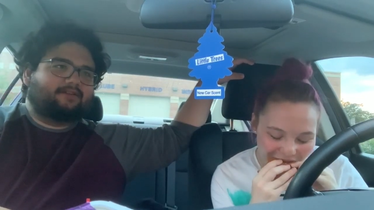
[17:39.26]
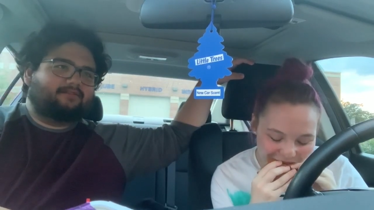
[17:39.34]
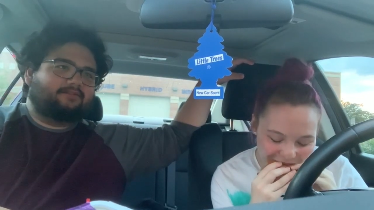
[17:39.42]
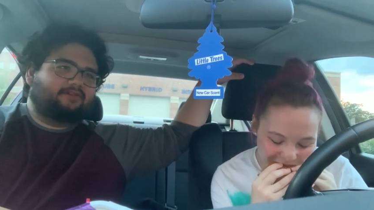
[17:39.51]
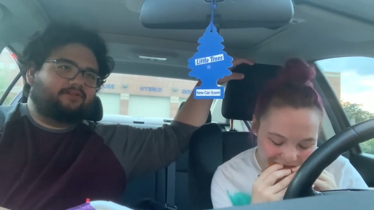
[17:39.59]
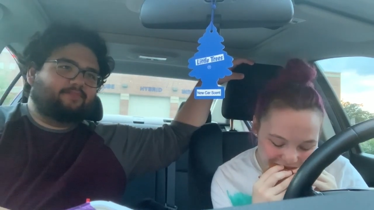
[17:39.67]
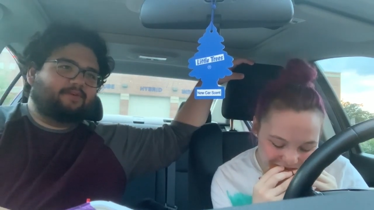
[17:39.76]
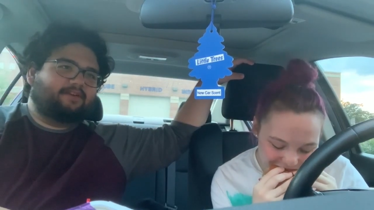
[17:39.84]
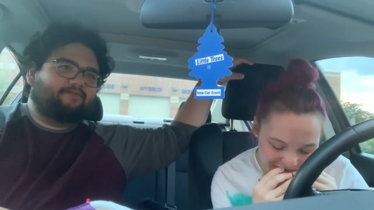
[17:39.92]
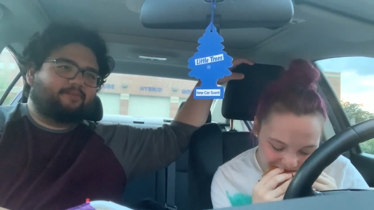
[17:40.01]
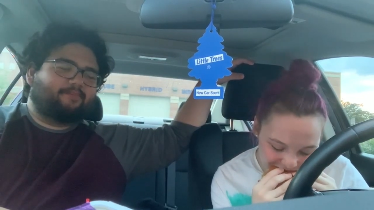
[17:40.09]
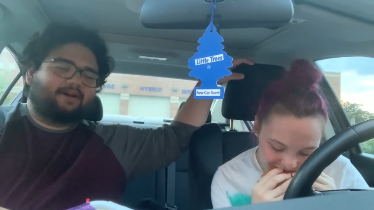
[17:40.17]
Speaker 1: a little bit
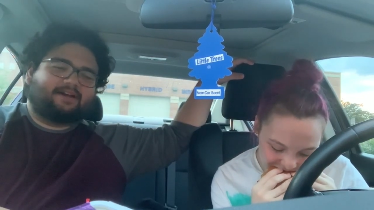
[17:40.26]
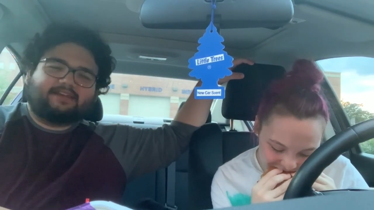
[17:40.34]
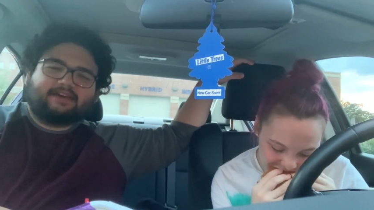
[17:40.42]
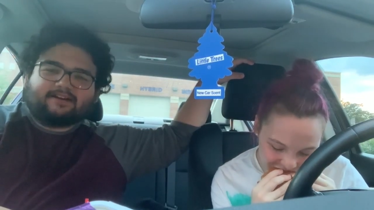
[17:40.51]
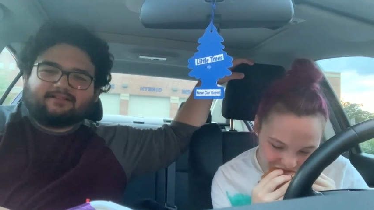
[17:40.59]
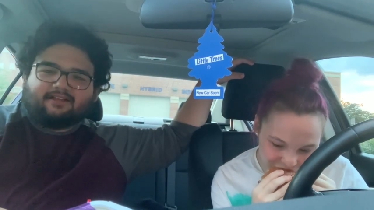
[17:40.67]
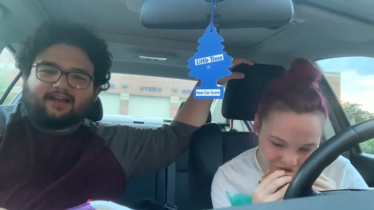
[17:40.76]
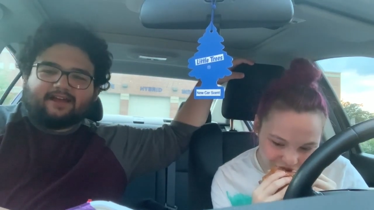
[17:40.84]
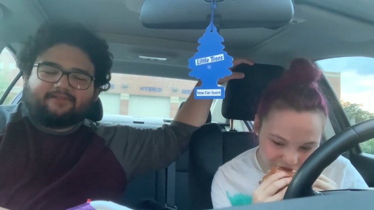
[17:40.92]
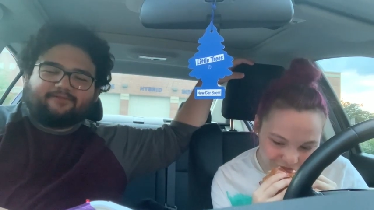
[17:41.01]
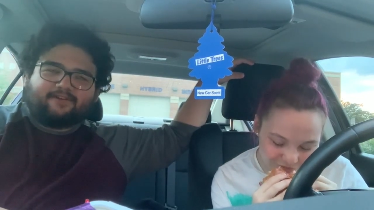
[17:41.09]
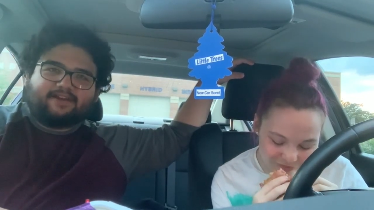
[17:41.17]
of a Bonnie and
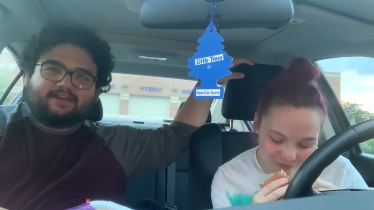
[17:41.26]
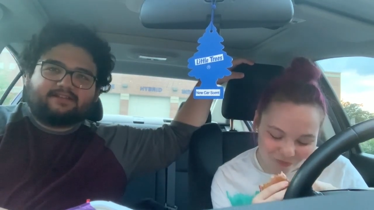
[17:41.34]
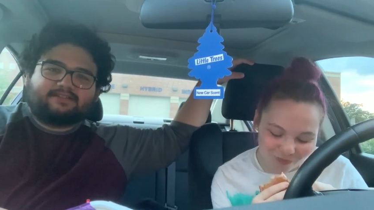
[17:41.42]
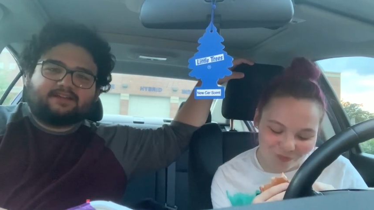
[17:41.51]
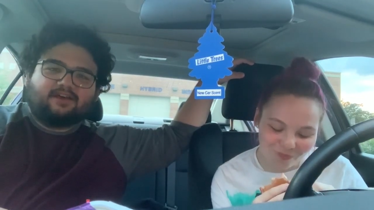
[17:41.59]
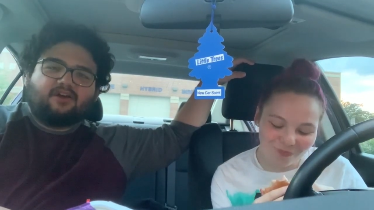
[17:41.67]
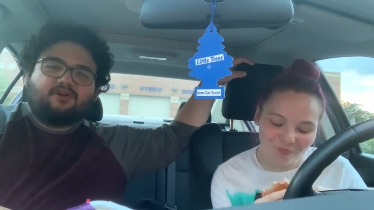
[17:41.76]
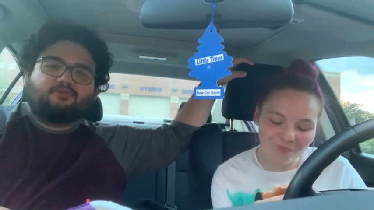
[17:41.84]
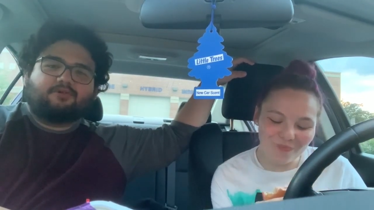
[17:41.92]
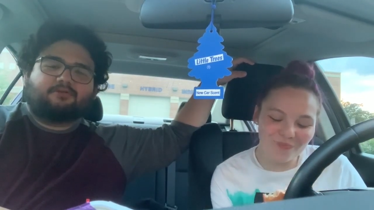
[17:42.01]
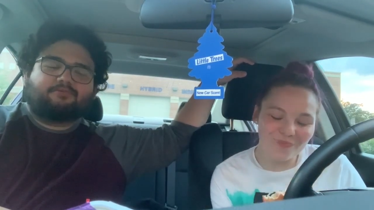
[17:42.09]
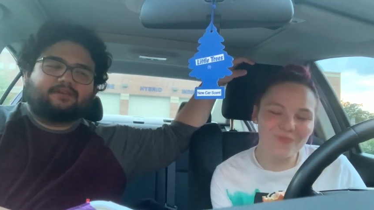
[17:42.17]
Clyde phase
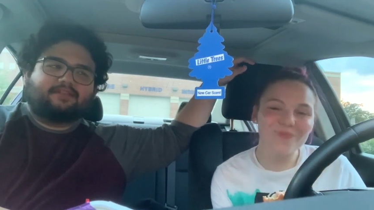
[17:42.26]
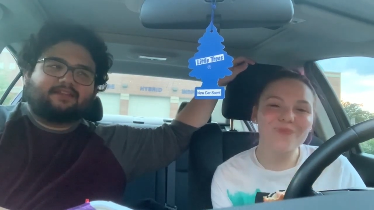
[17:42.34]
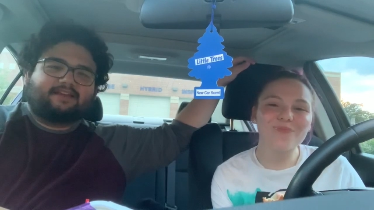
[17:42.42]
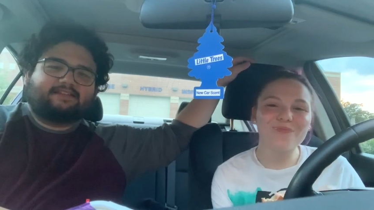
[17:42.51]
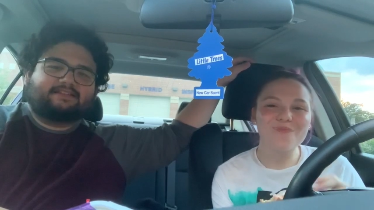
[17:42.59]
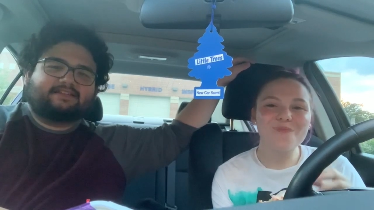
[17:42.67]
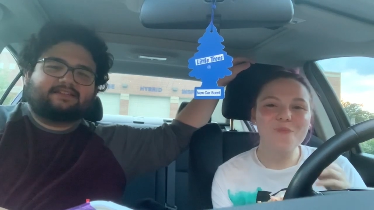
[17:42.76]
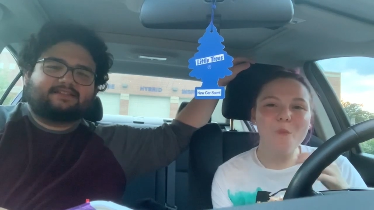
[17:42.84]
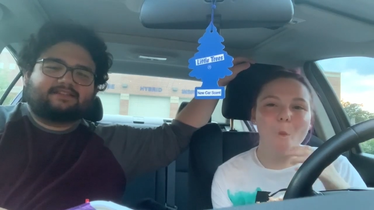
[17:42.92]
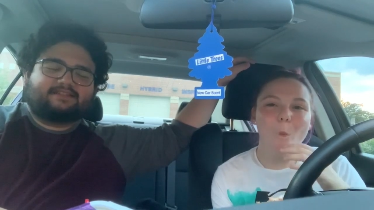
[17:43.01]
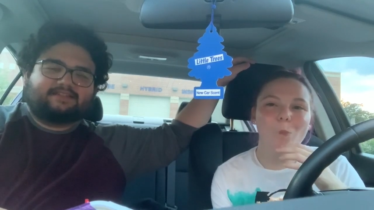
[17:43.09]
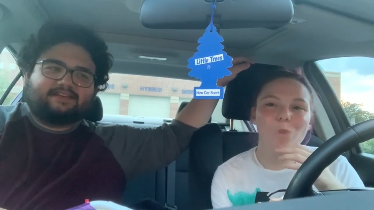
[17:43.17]
where we like to
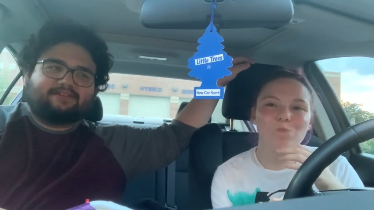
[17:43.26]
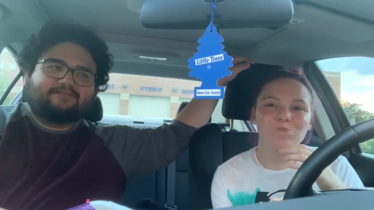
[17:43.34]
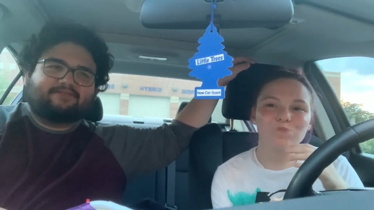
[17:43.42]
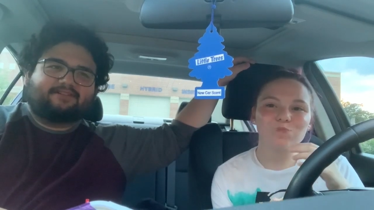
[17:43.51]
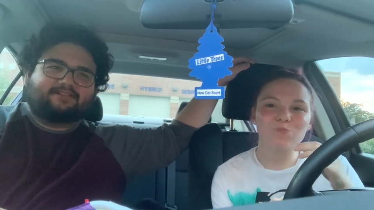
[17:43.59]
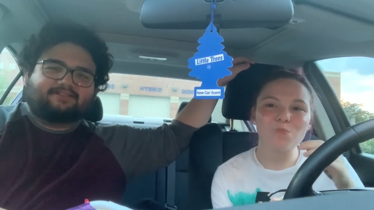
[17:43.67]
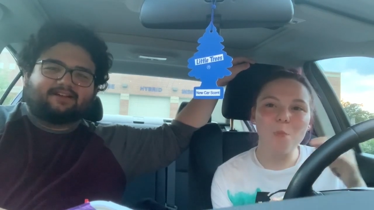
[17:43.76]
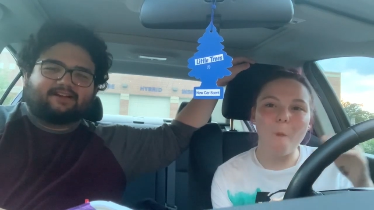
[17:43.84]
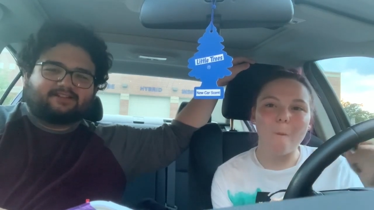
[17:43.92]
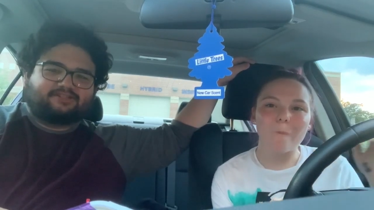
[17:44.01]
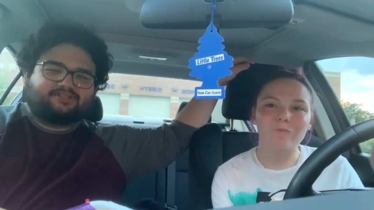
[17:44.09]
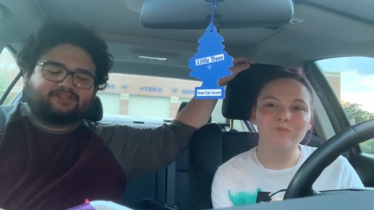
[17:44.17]
steal a
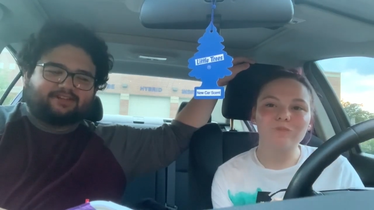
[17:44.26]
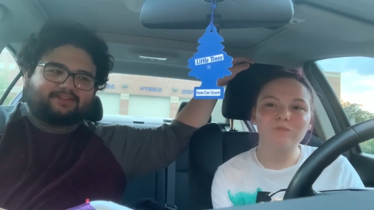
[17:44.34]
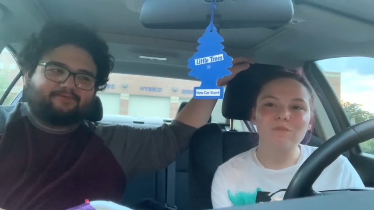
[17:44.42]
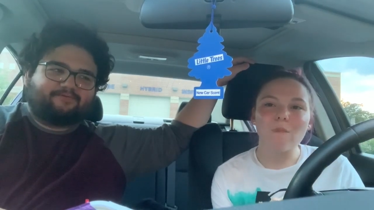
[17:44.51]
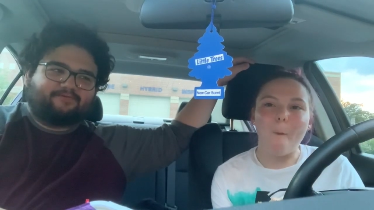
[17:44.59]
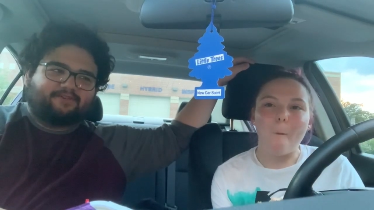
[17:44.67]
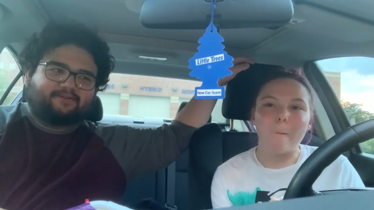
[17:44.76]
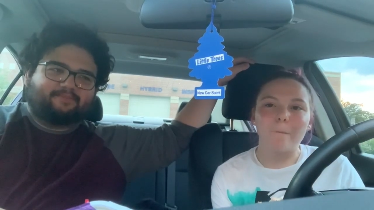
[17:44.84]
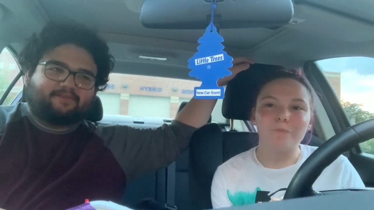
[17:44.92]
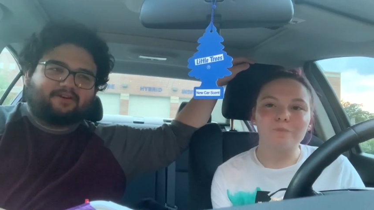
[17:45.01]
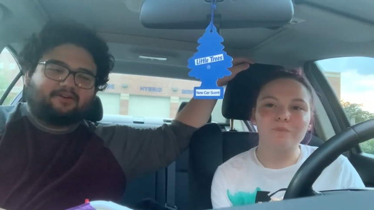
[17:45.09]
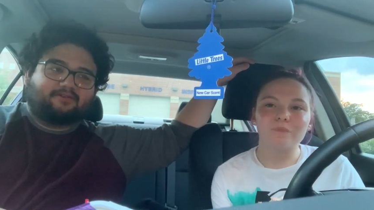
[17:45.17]
lot of shit
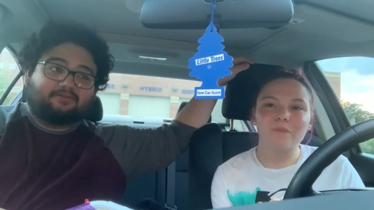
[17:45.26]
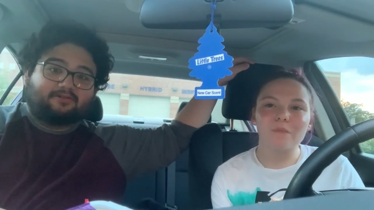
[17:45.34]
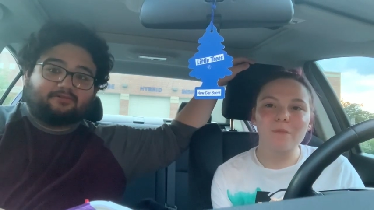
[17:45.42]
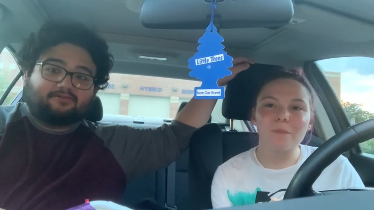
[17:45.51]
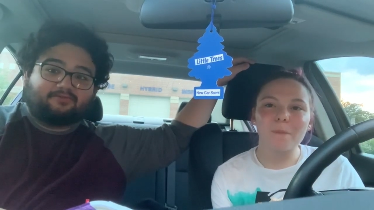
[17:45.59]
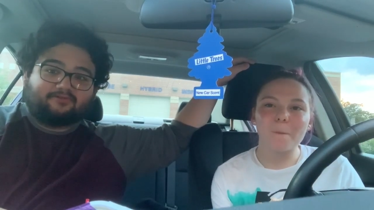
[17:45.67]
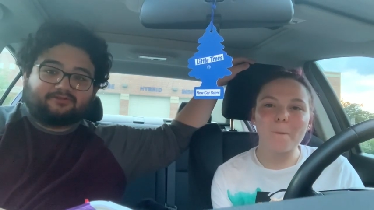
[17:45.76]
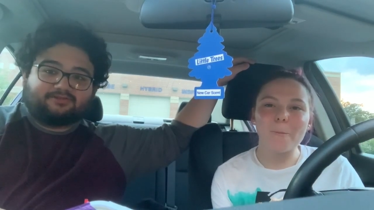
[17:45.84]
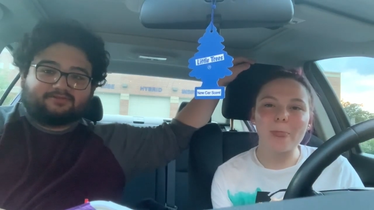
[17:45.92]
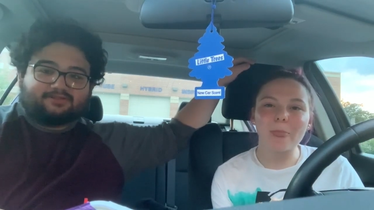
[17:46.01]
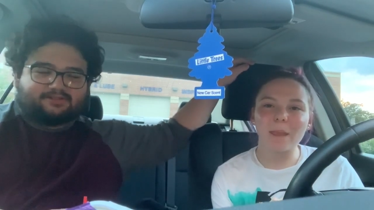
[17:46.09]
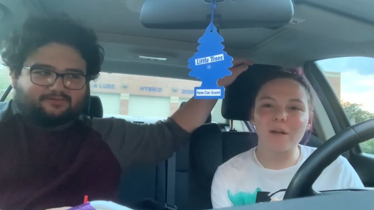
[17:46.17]
from our local
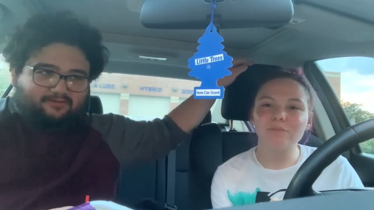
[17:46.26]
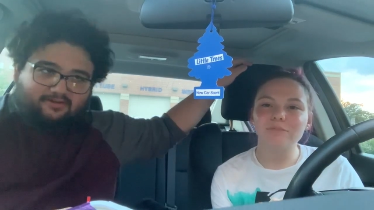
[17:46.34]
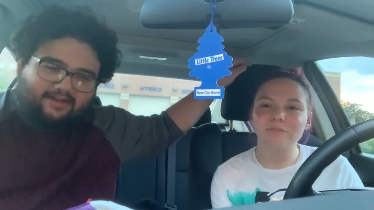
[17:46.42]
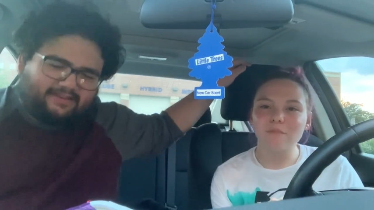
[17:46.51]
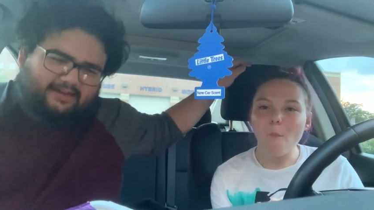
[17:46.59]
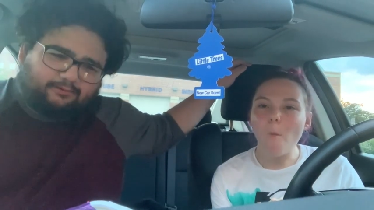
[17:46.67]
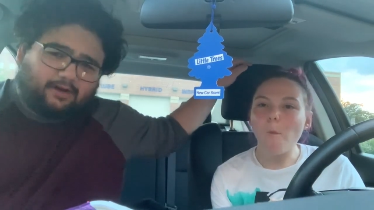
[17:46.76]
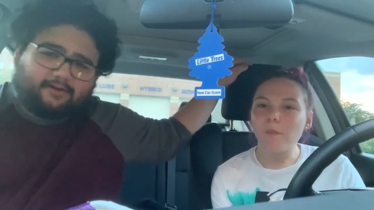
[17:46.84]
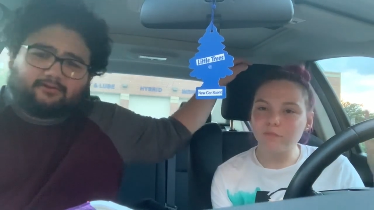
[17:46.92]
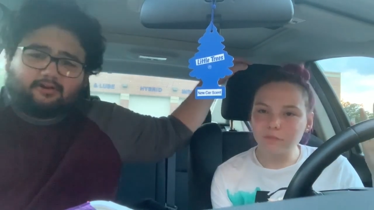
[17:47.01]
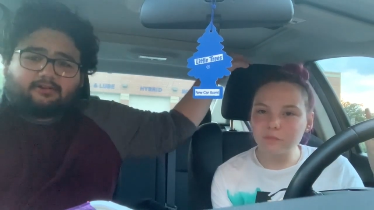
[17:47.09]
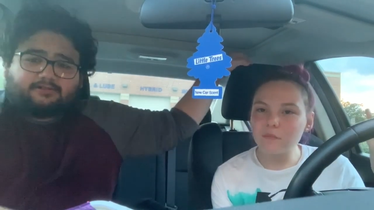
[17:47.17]
grocery store and like
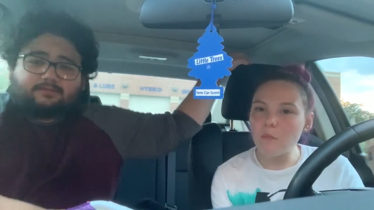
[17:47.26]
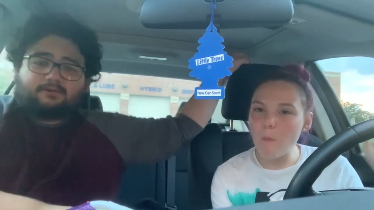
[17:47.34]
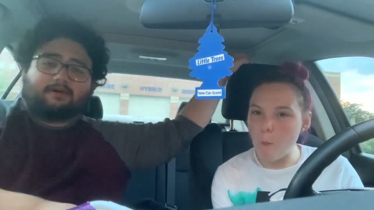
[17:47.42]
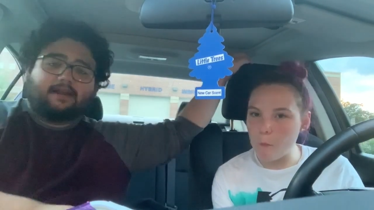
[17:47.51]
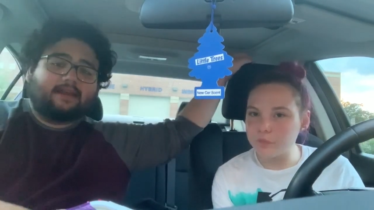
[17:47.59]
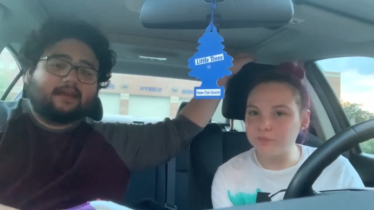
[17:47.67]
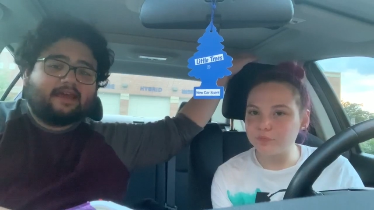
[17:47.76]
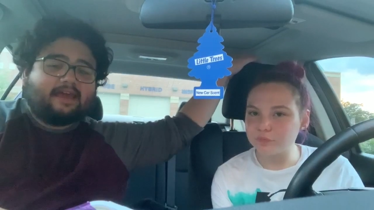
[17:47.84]
wherever else we went.